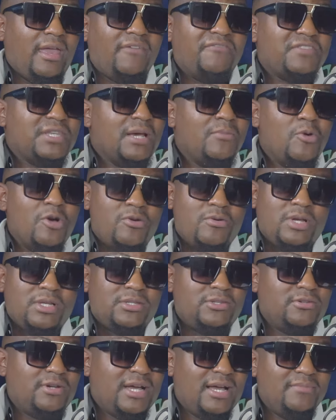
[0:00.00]
If someone
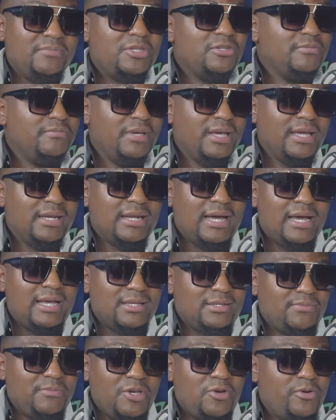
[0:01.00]
was to come to me and
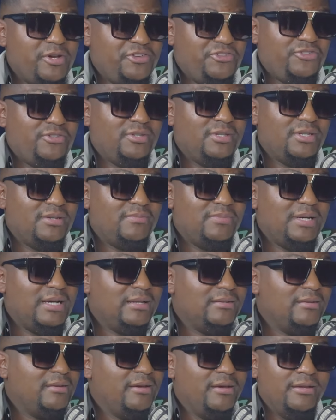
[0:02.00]
ask me questions
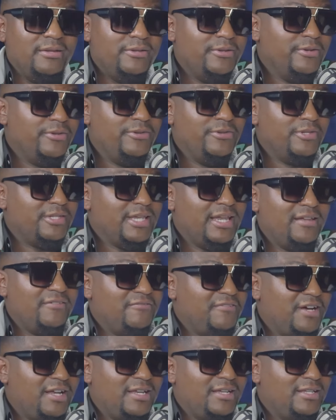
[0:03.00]
about, hey, dude, you're
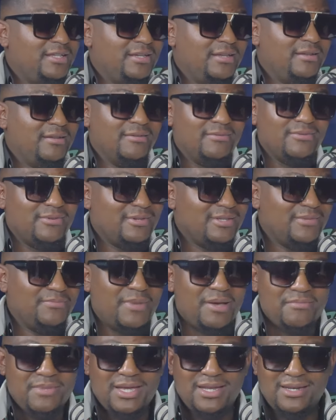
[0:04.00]
selling vanity in
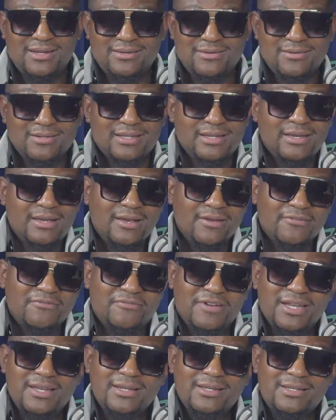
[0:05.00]
Mamela and not.
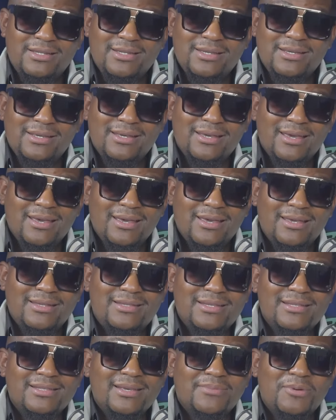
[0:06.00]
Vanity,
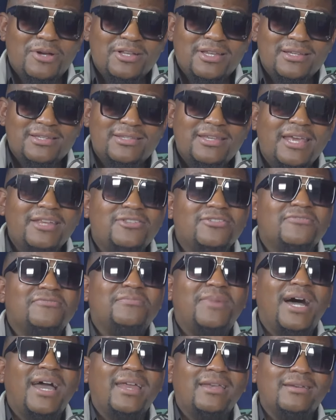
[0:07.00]
it's about a state
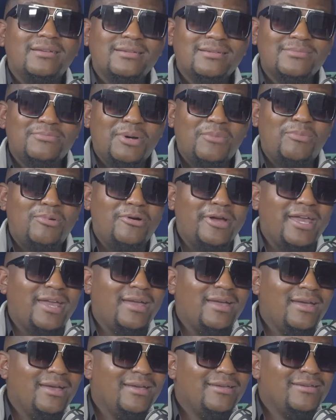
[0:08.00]
of mind, my boy,
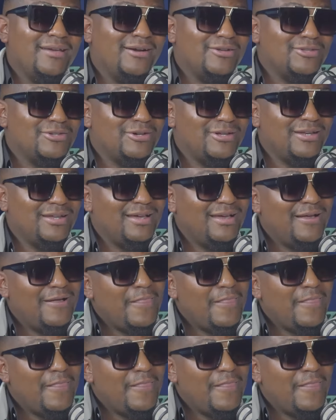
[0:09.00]
young tall.